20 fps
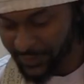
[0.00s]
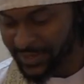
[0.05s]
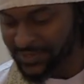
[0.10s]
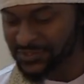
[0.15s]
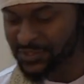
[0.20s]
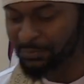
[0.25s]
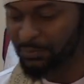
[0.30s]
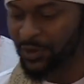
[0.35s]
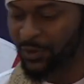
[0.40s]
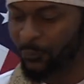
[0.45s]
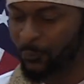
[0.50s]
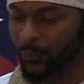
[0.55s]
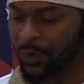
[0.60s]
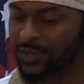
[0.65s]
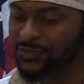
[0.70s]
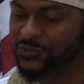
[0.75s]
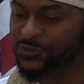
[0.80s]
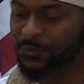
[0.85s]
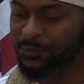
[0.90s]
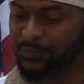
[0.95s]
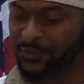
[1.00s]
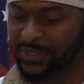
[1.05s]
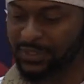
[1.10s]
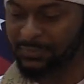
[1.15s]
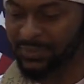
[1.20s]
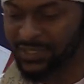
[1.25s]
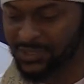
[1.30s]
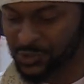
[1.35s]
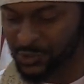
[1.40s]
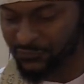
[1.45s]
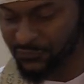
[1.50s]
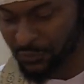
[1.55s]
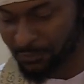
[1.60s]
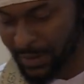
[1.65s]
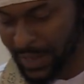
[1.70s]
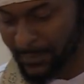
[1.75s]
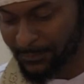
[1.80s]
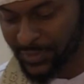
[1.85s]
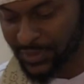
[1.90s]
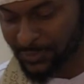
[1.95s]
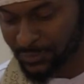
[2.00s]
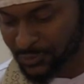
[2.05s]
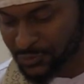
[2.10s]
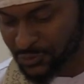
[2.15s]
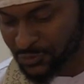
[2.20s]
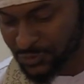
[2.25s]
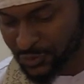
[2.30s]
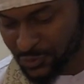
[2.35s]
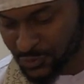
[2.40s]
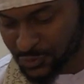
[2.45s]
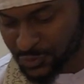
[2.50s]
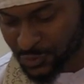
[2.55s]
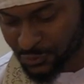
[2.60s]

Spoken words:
isn't but one supreme issue for my people to use